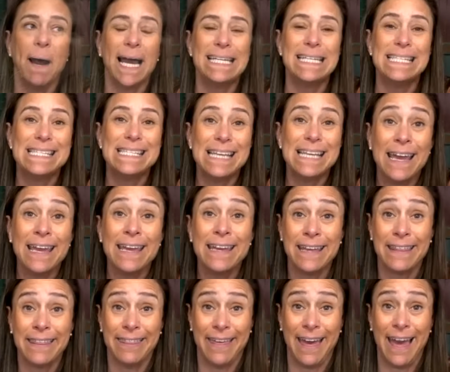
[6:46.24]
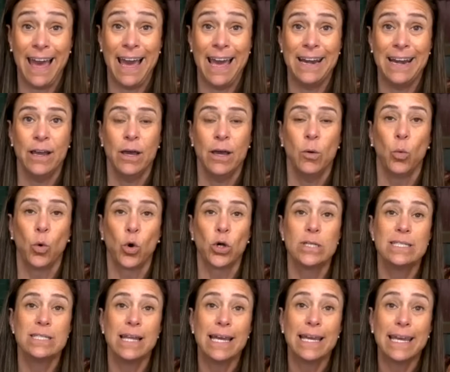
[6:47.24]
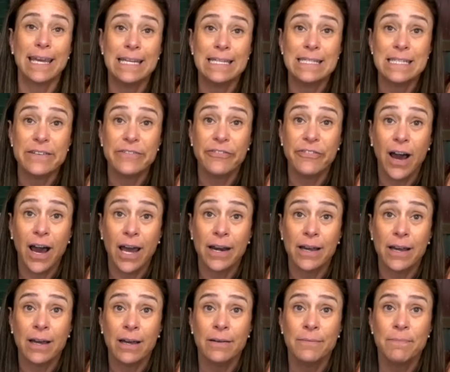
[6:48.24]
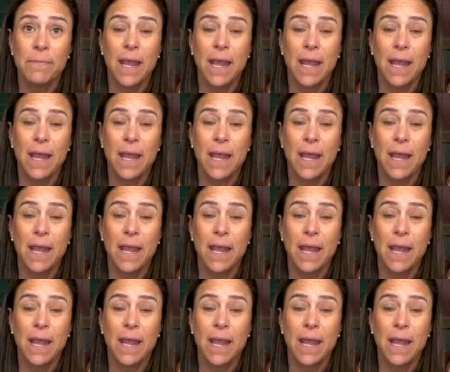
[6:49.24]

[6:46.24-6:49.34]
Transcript: saying that words like Intifada